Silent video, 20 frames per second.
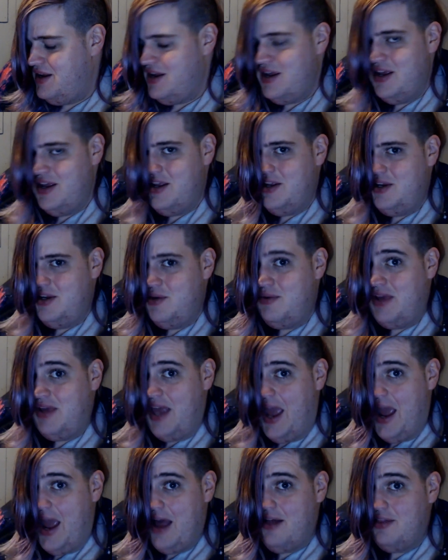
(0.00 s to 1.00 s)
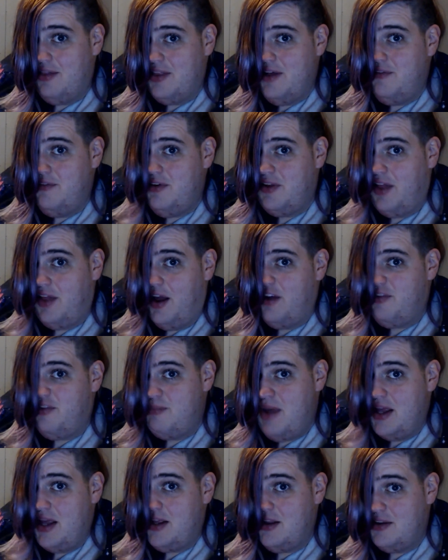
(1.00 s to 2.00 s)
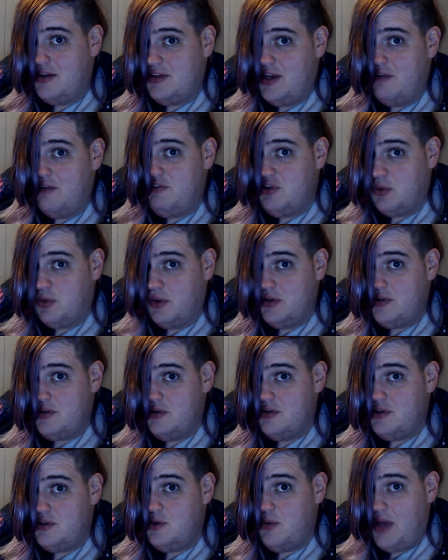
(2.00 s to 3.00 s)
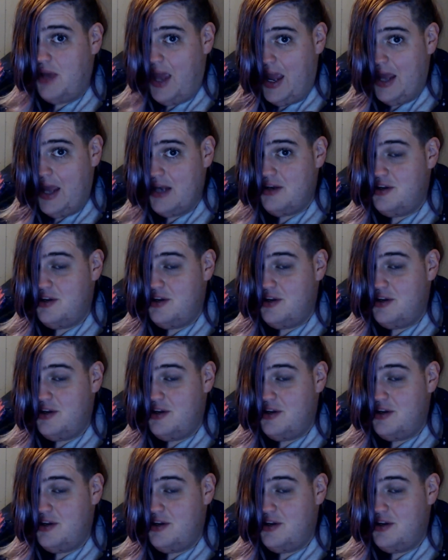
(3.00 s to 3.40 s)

you can't live your life making safe choices. You can't.